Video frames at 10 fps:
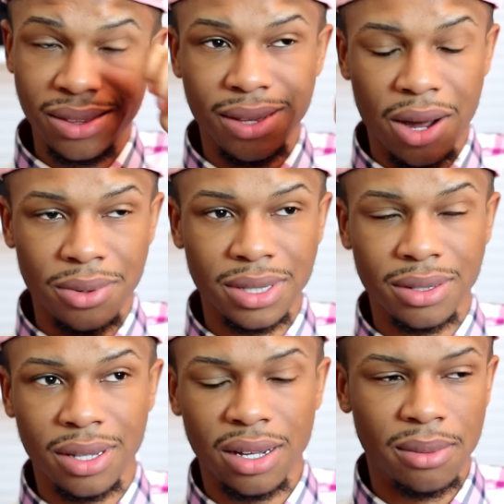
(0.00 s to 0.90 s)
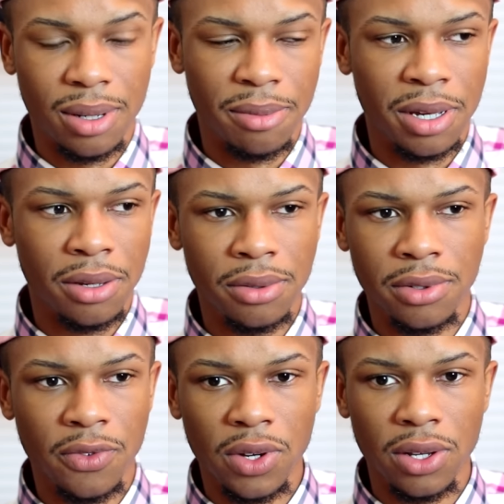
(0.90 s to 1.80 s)
I wasn't thinking about making
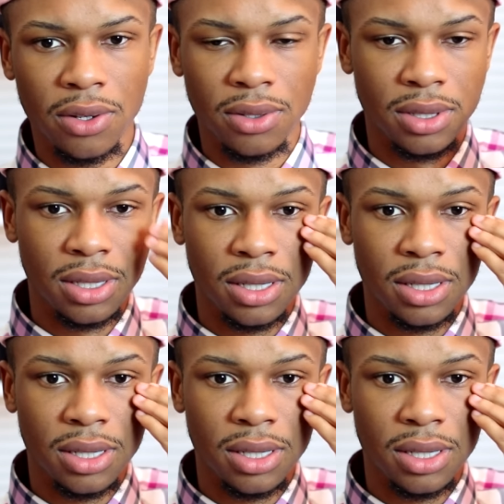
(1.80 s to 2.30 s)
YouTube videos.